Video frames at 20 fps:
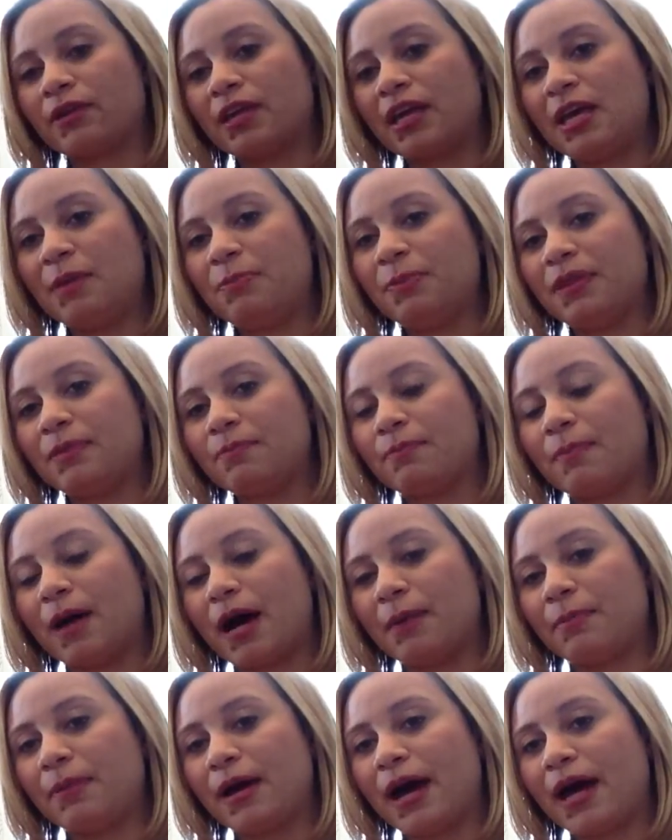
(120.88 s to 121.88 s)
keep in
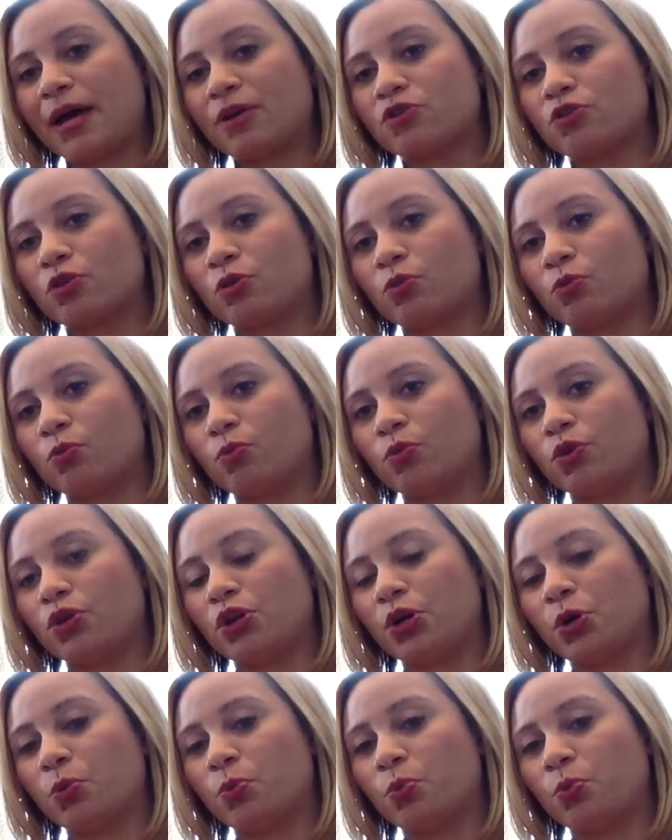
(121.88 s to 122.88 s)
my bags, or, you
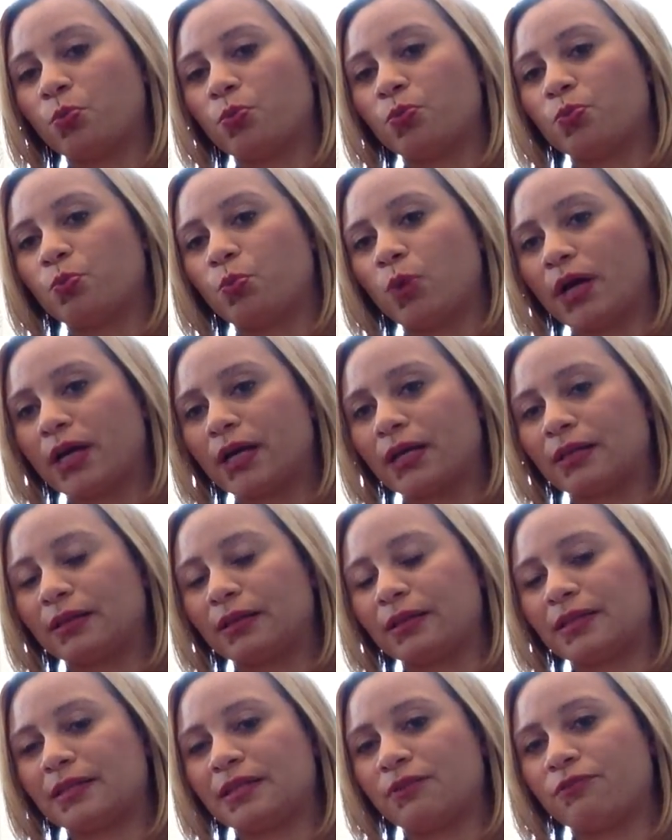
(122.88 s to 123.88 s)
know, what
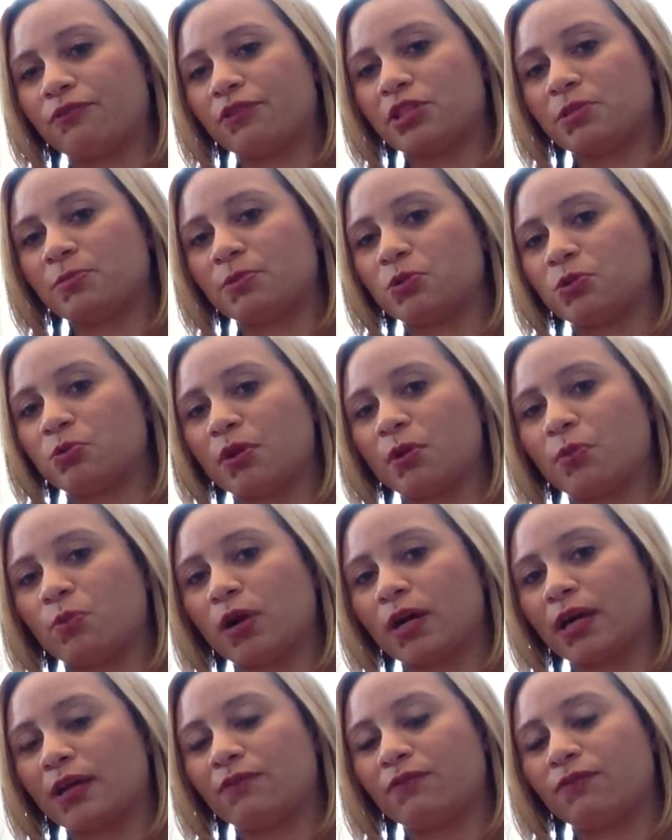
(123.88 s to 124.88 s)
the difference between
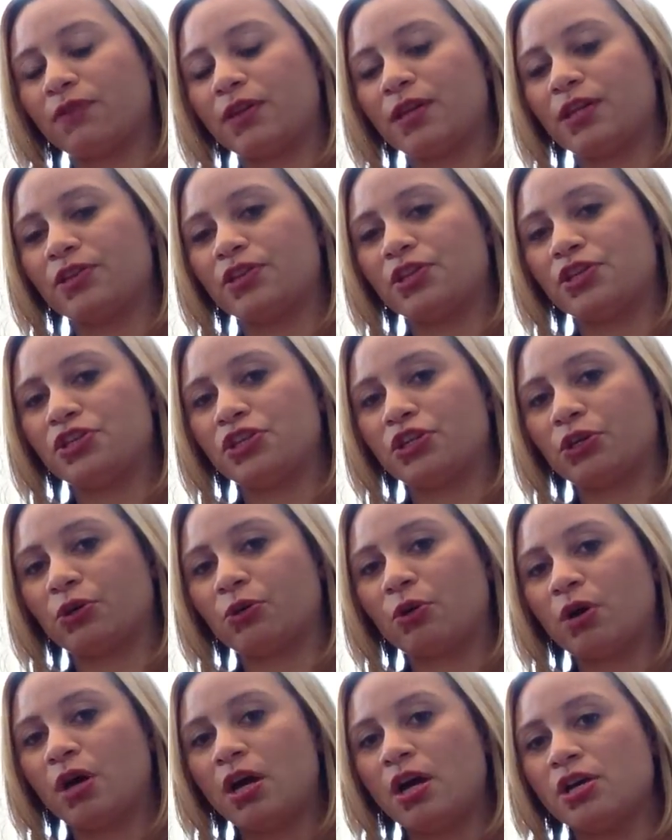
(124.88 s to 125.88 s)
what can fit in the
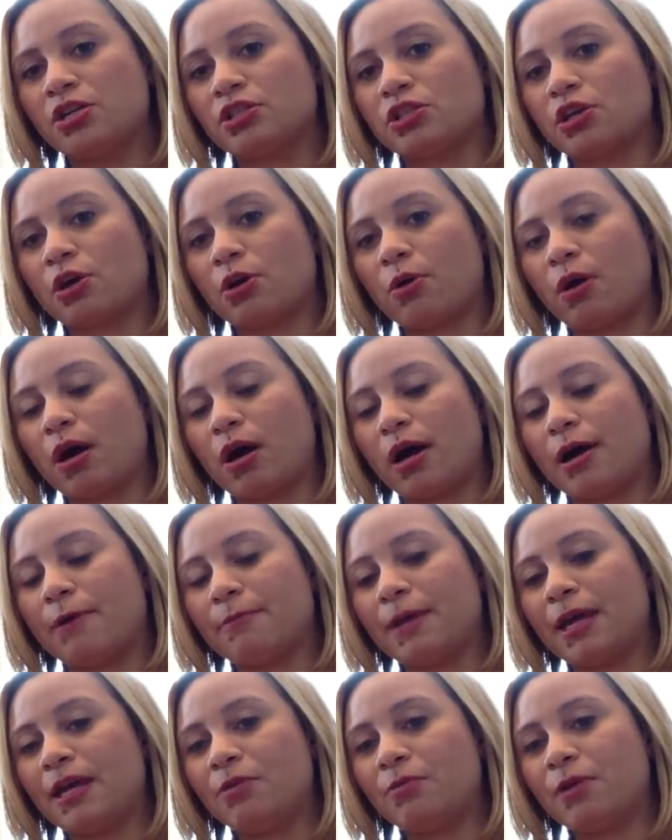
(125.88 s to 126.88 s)
two. So
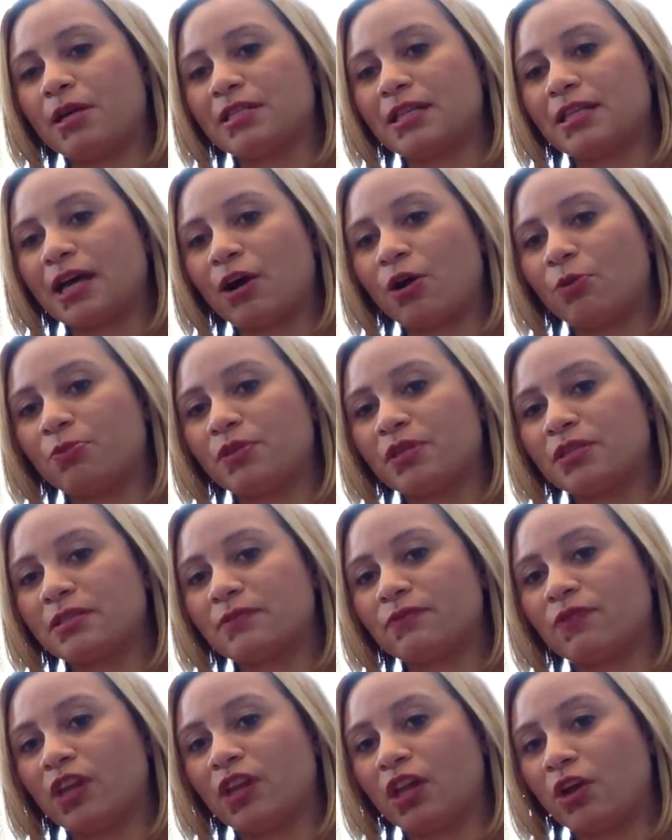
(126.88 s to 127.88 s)
anyways, I hope this
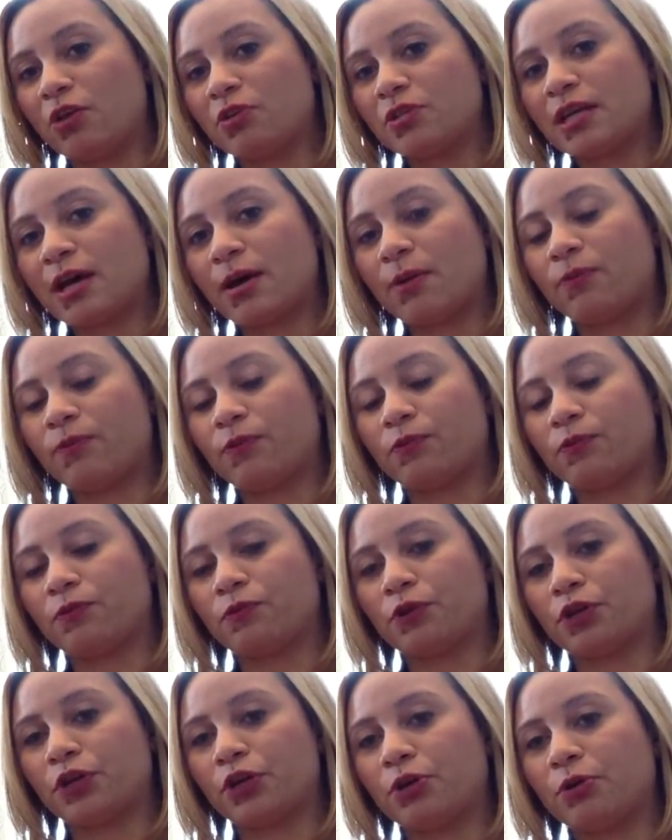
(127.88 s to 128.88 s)
video is helpful
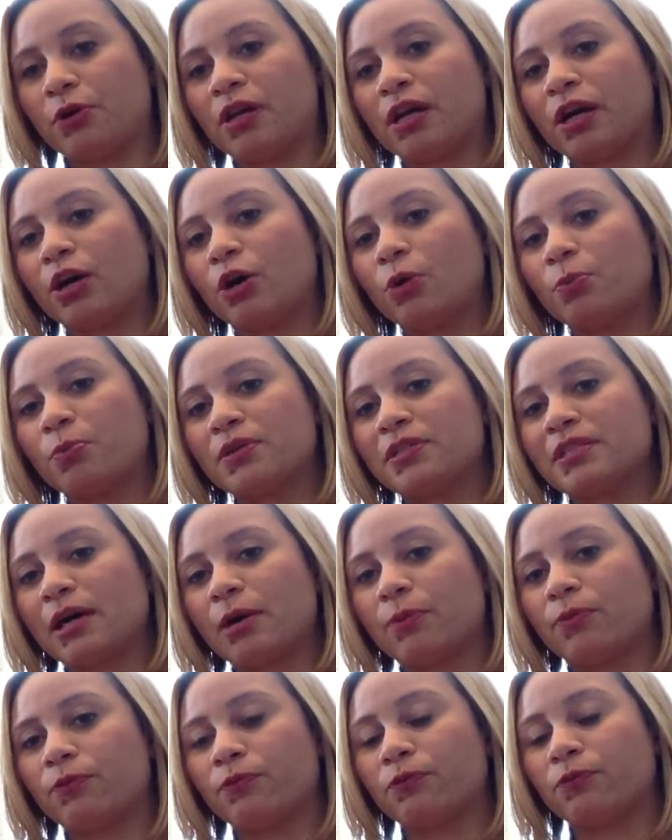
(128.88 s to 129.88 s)
for you, and I hope it's
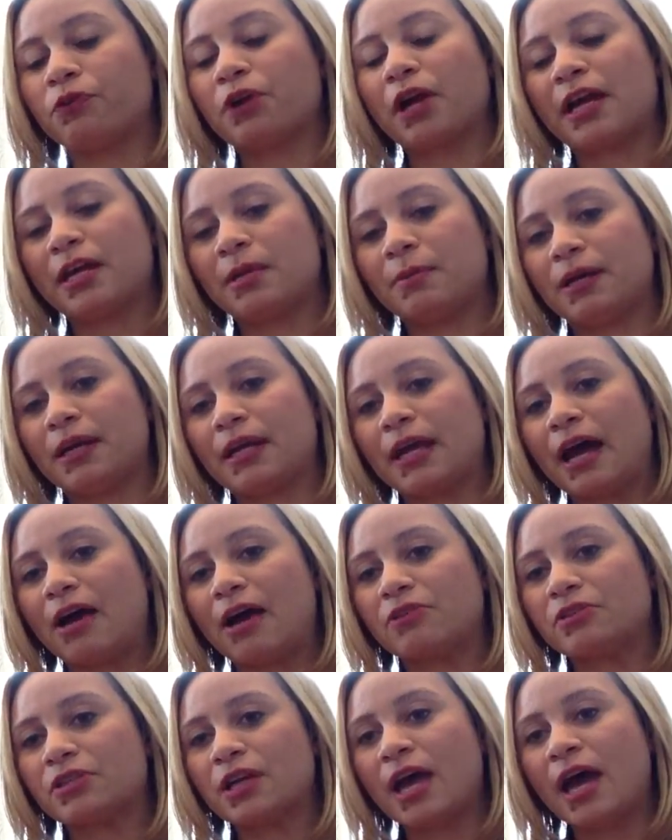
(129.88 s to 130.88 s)
helpful for anybody
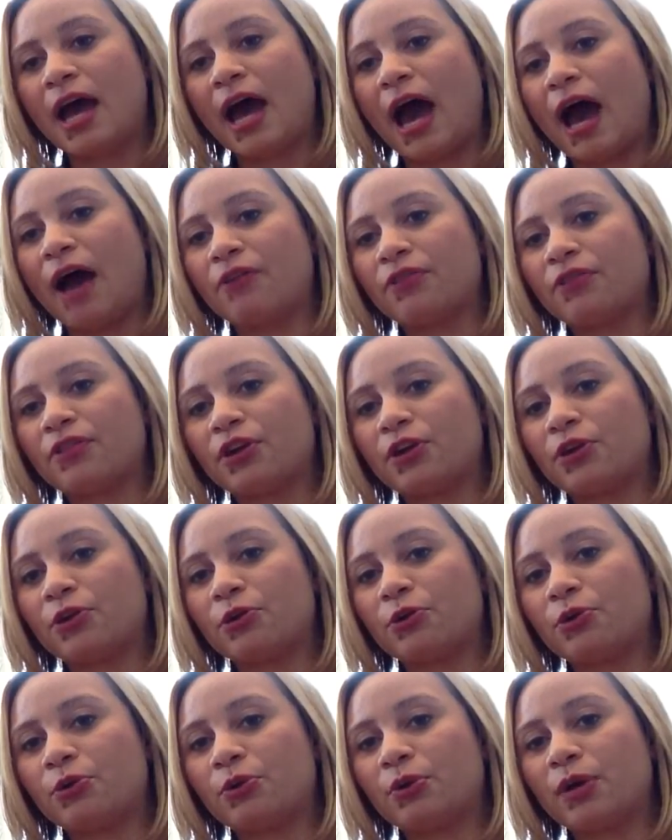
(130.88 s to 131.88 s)
else out there
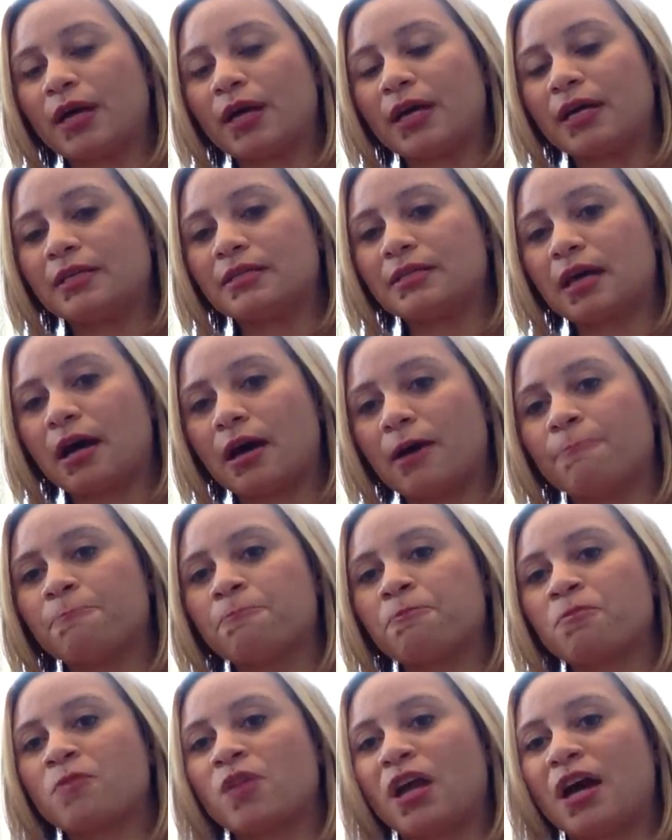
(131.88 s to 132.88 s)
who is
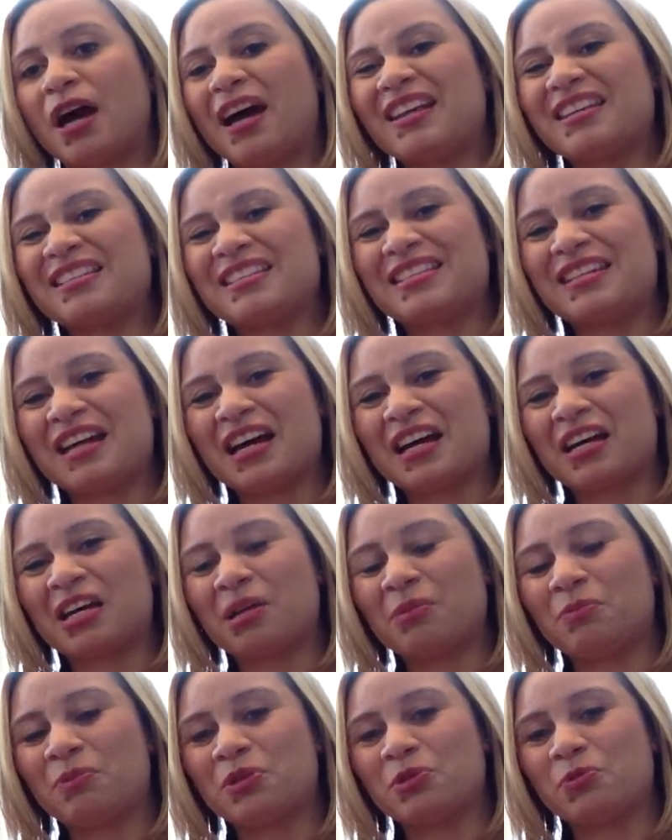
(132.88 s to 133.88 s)
kind of stuck
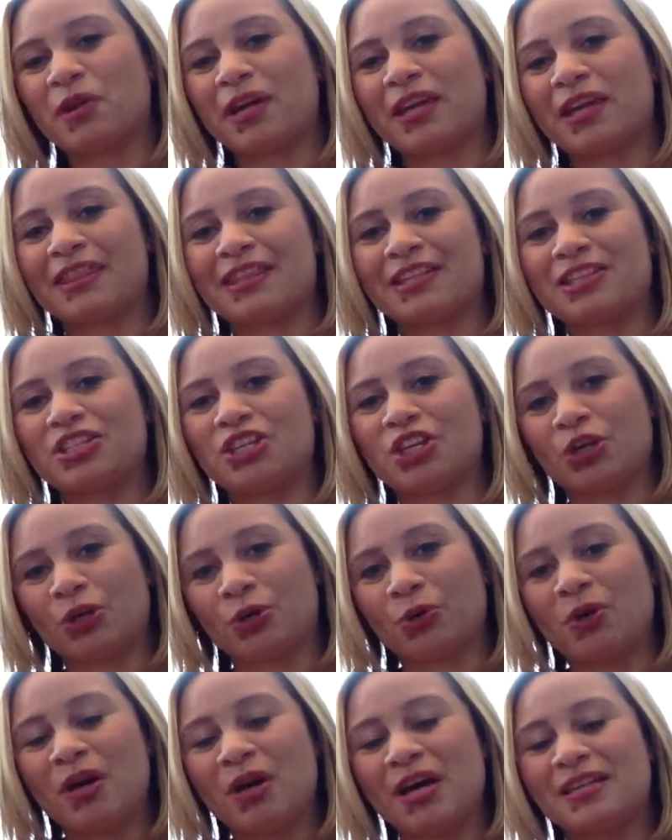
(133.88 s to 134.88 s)
in between the
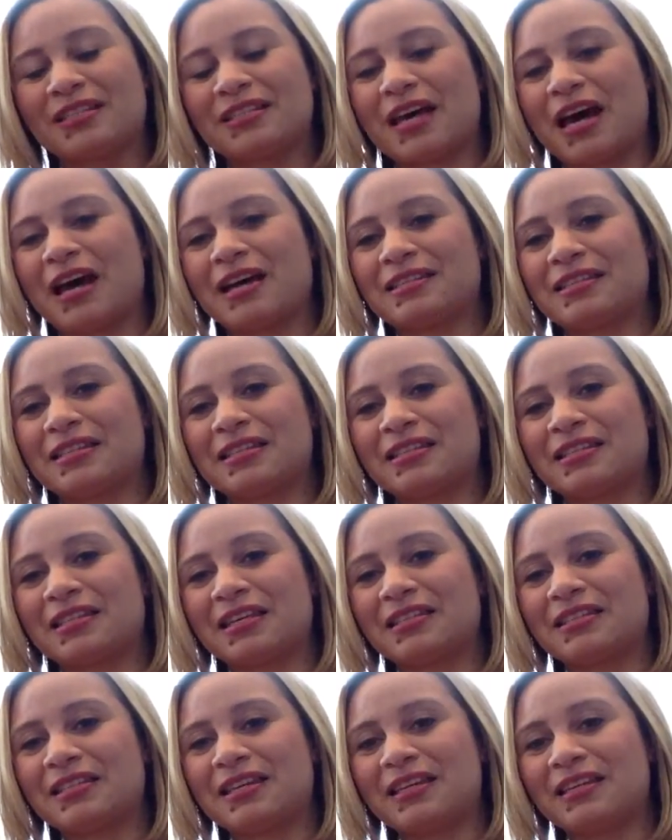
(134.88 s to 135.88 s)
two sizes,
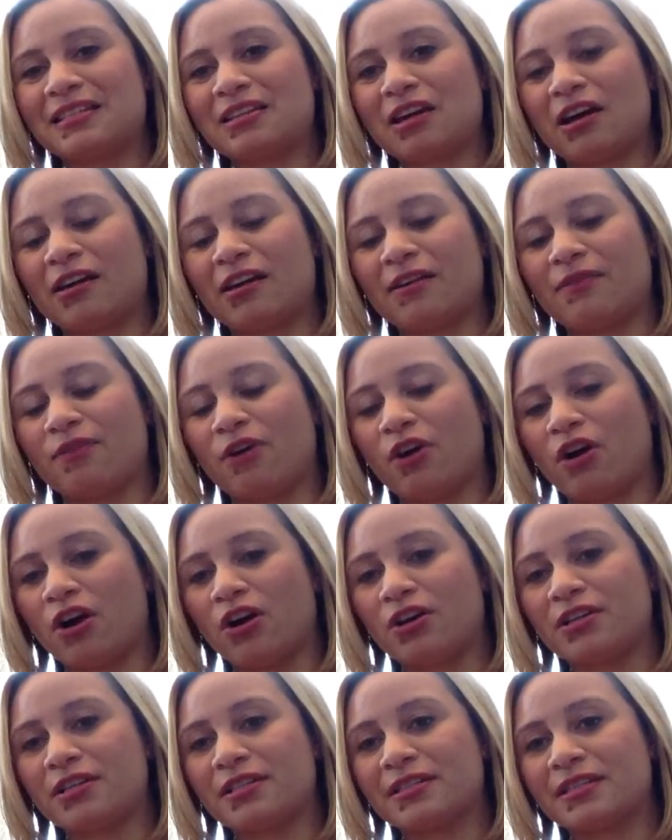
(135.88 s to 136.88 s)
because it is kind of a
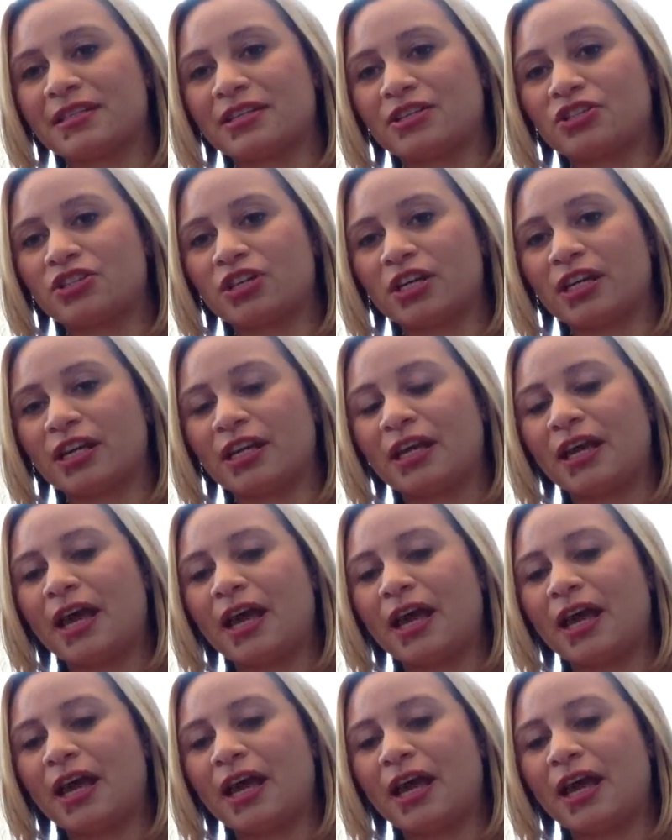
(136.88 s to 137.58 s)
hard decision.